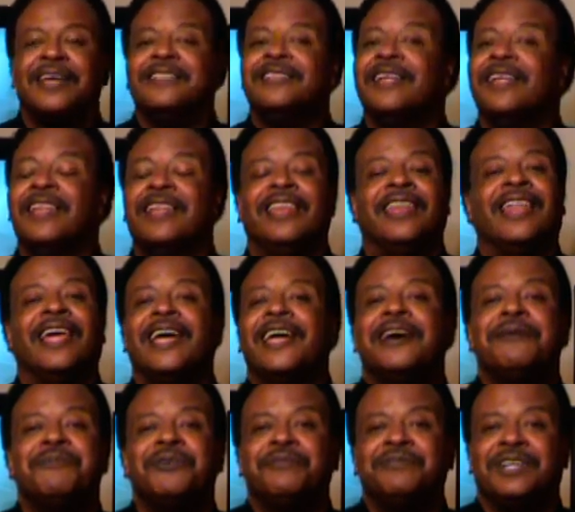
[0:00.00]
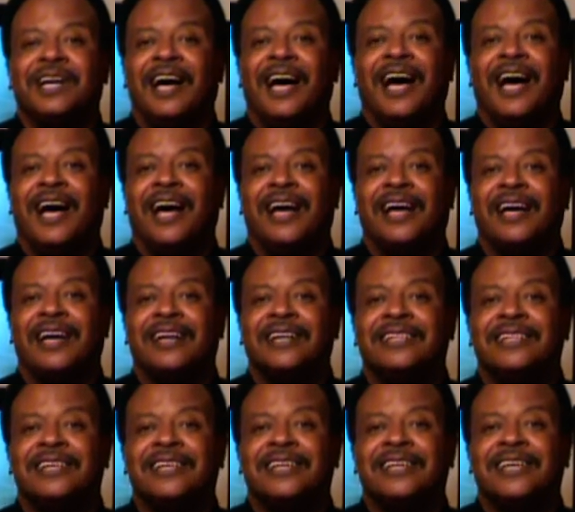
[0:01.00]
The Lamb of God.
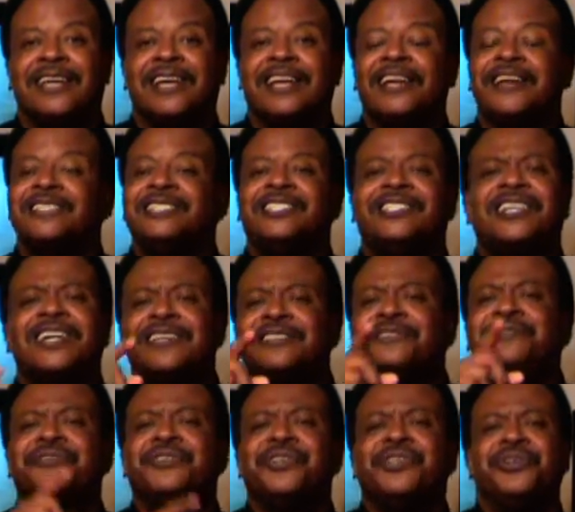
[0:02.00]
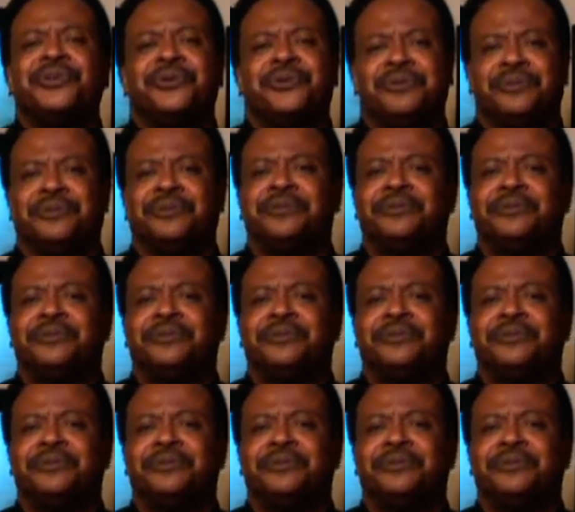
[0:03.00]
Just for you.